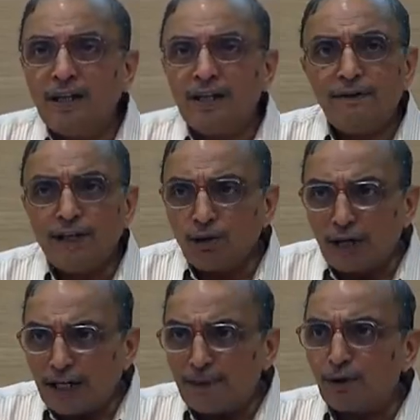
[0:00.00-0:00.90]
that when you
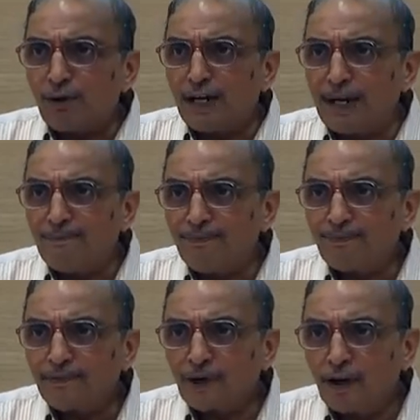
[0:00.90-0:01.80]
write a program
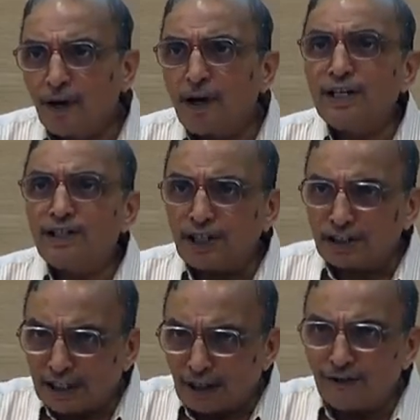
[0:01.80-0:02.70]
or
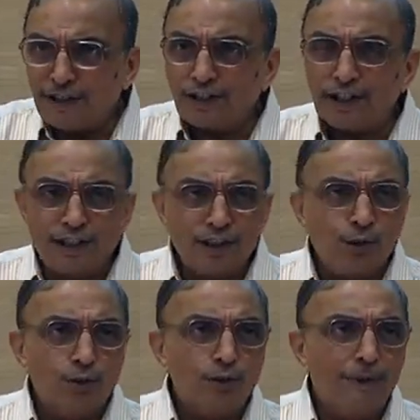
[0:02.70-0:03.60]
instruct set of instructions
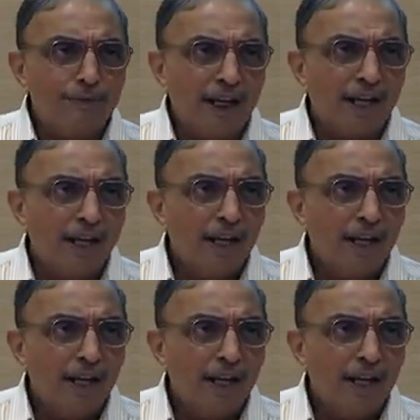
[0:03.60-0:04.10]
to do something,